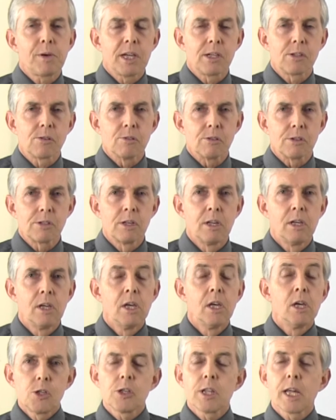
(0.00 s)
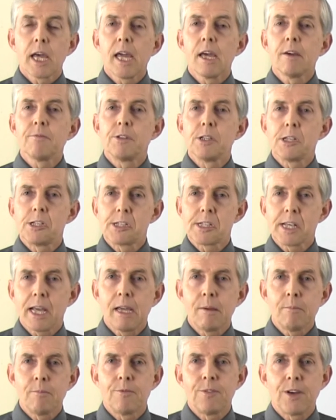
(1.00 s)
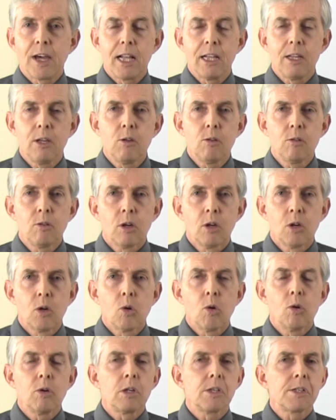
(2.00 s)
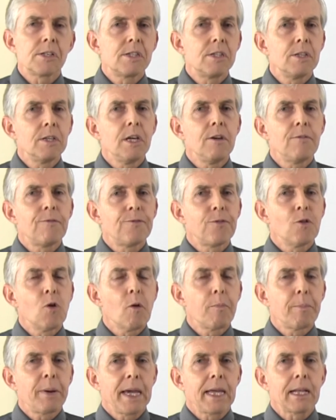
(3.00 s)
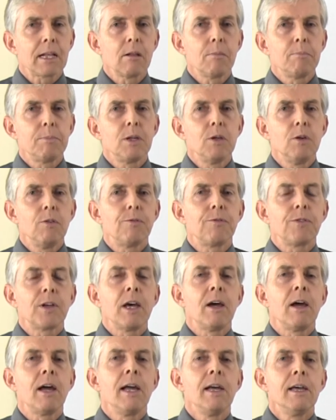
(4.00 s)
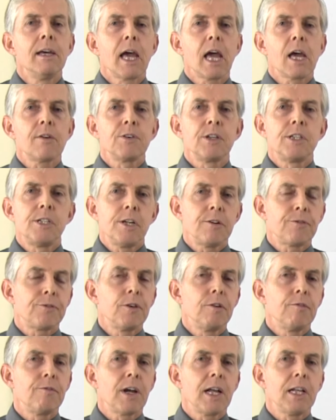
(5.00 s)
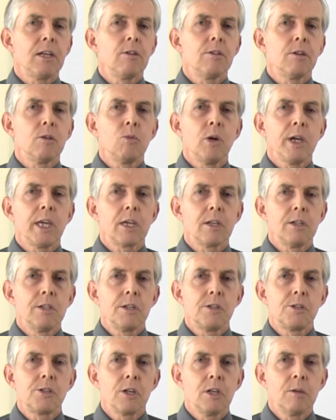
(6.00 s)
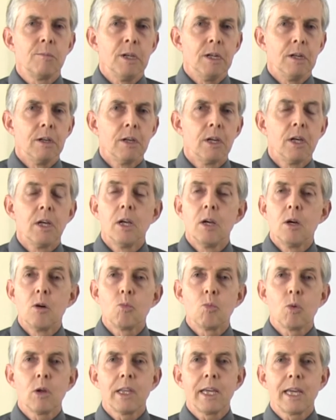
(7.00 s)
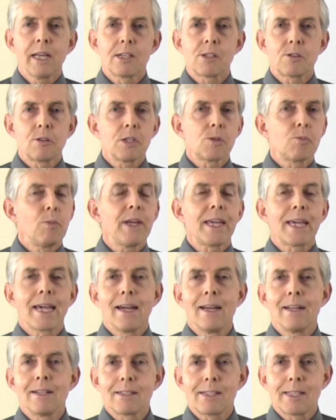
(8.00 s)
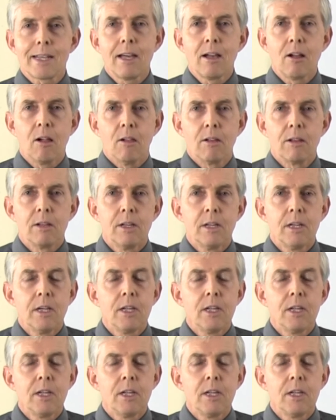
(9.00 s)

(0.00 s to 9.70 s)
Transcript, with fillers: petals. Do they have the same value? Or does the four-petal blue flower have a different value that we can determine? Well, the answer is we can't tell.